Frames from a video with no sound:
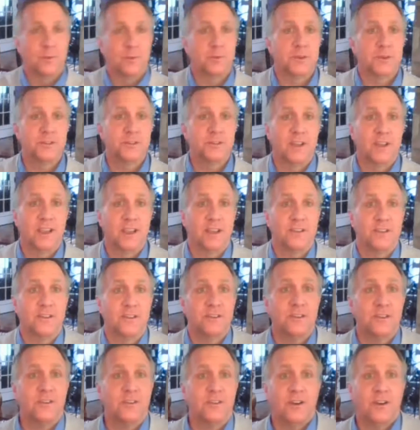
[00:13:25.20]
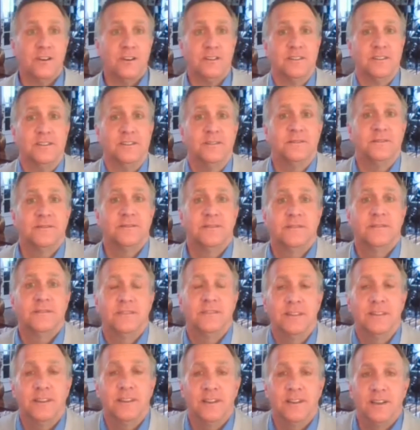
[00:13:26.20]
or put your hand on your heart.
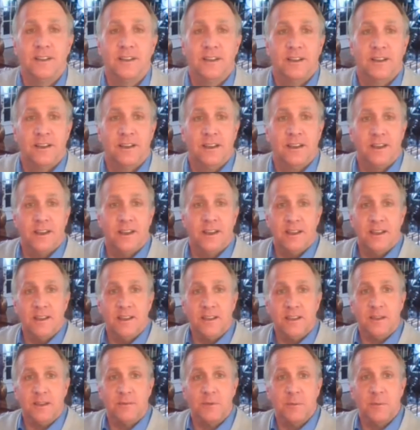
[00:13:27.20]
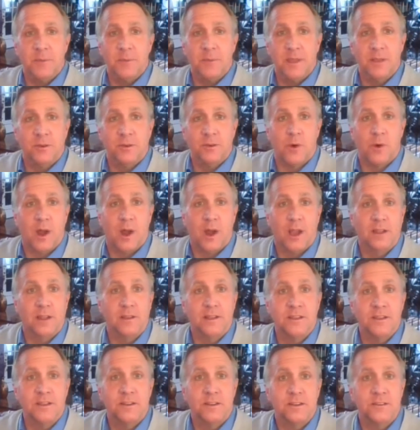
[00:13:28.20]
And you can repeat
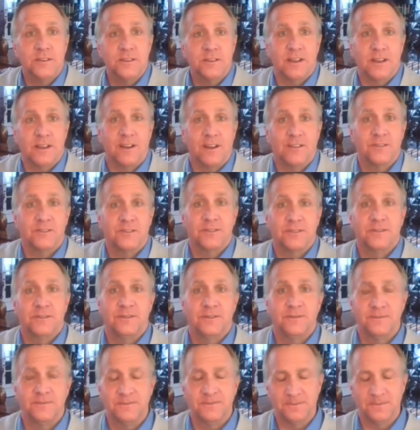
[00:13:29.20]
quietly to yourself